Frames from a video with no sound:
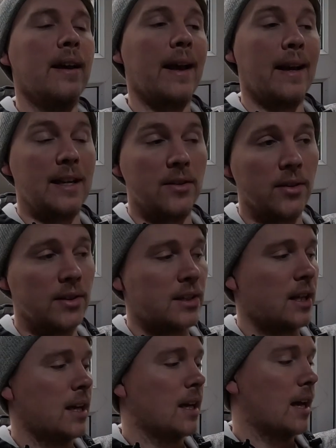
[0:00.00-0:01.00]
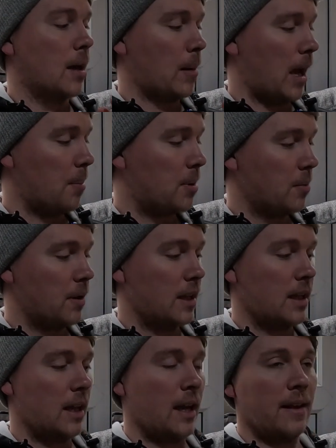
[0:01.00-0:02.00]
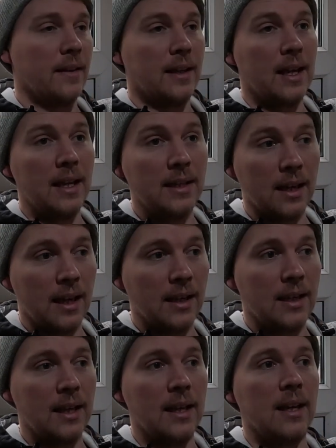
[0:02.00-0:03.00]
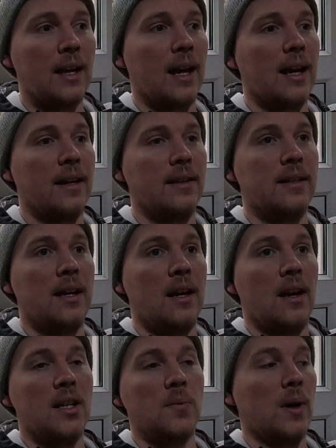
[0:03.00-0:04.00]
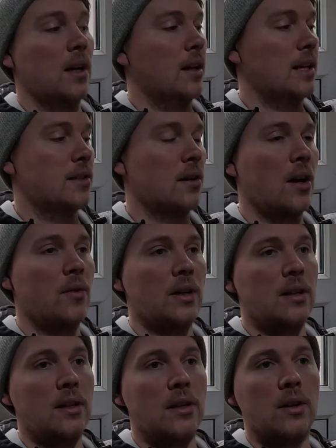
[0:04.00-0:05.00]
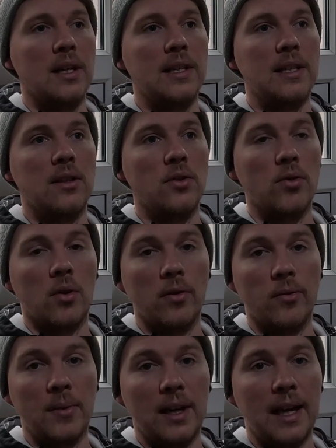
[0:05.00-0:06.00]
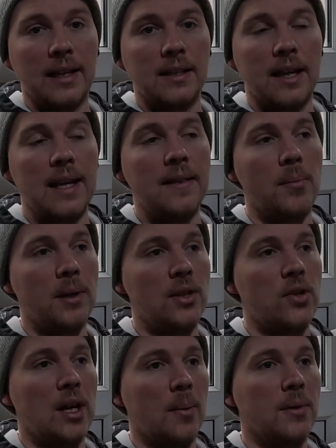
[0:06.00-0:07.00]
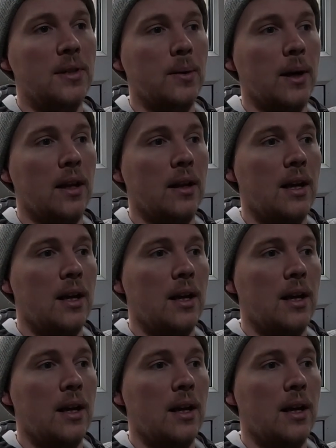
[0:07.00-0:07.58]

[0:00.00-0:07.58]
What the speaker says: And it does. I'm happy with it, and the kids like it. And as well, it's not only you can easily control it from the Alexa in the BG app as well.